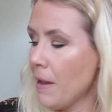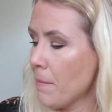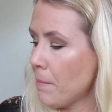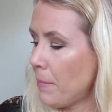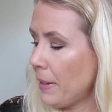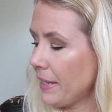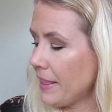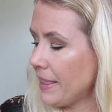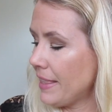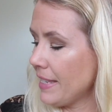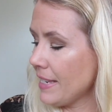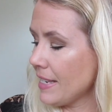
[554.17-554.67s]

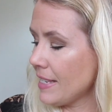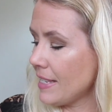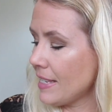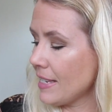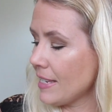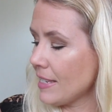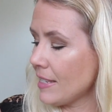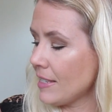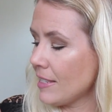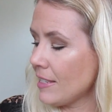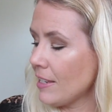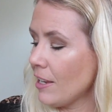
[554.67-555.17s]
but this
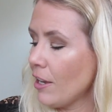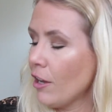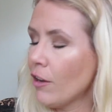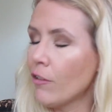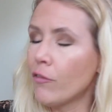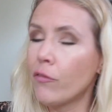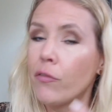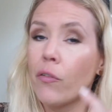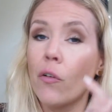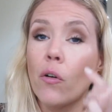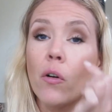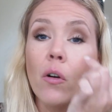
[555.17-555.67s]
is
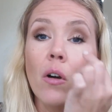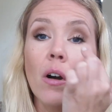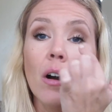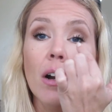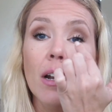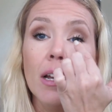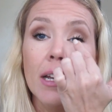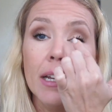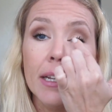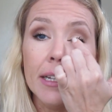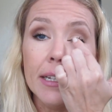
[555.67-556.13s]
for